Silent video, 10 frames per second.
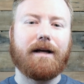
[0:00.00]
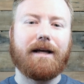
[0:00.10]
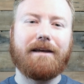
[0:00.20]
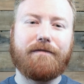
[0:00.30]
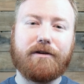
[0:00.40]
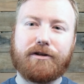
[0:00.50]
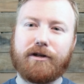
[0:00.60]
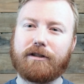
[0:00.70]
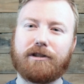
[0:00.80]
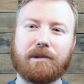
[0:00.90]
If you're
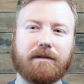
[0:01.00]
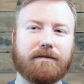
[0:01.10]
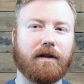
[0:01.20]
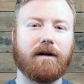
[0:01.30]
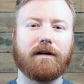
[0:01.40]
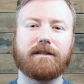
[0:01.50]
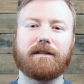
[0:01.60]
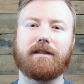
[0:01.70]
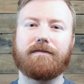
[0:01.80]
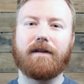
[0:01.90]
just doing vlogs and
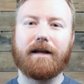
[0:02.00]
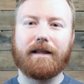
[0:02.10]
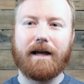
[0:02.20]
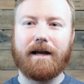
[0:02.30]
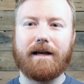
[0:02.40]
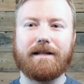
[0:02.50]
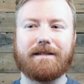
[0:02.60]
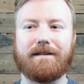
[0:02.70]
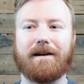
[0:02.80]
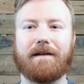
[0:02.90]
stuff like that,
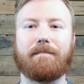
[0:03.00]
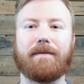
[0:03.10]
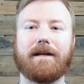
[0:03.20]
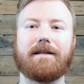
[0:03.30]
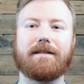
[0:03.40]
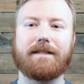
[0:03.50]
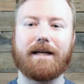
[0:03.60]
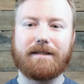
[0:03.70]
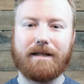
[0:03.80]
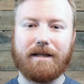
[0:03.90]
it's not a big
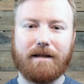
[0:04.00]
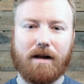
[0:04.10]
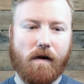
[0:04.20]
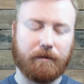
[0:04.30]
necessity.